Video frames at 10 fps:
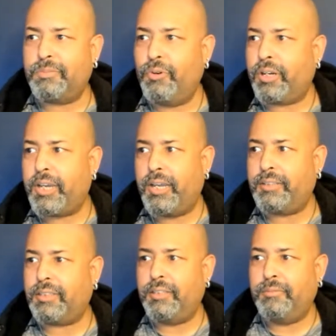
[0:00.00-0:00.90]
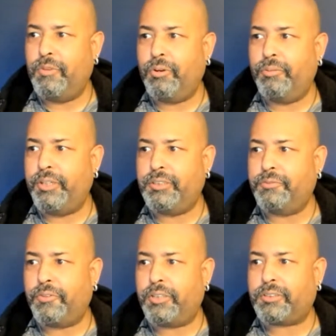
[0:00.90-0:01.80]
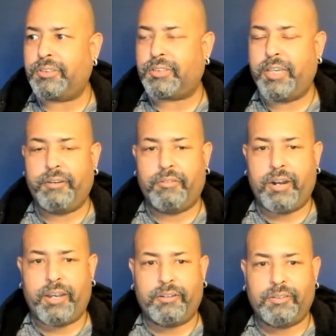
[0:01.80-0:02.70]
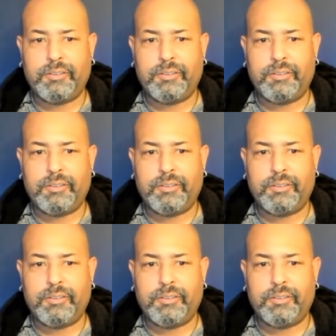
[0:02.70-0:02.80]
more content and more reason for us to stay around.